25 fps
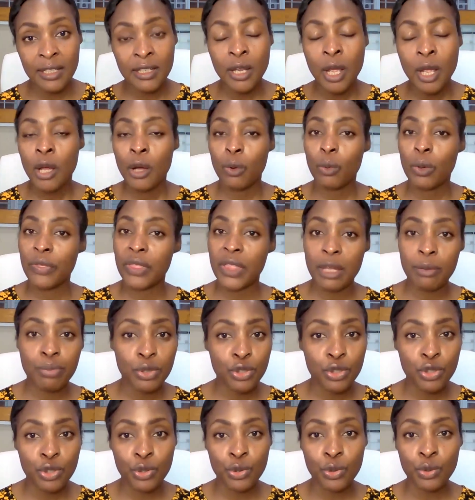what they
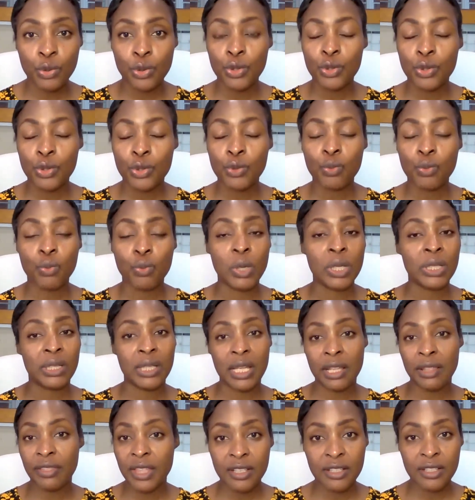pursued, what they
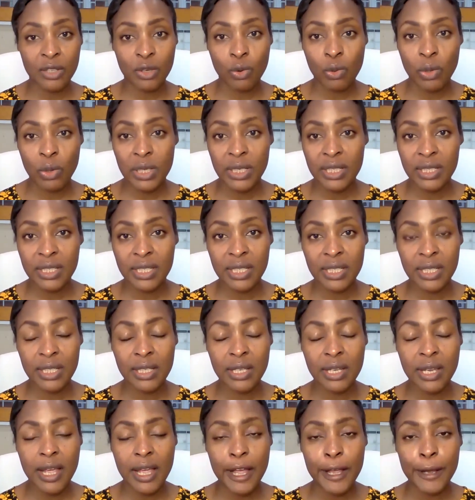think is a
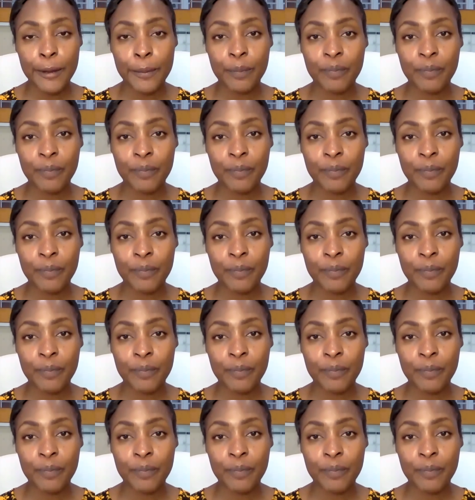quality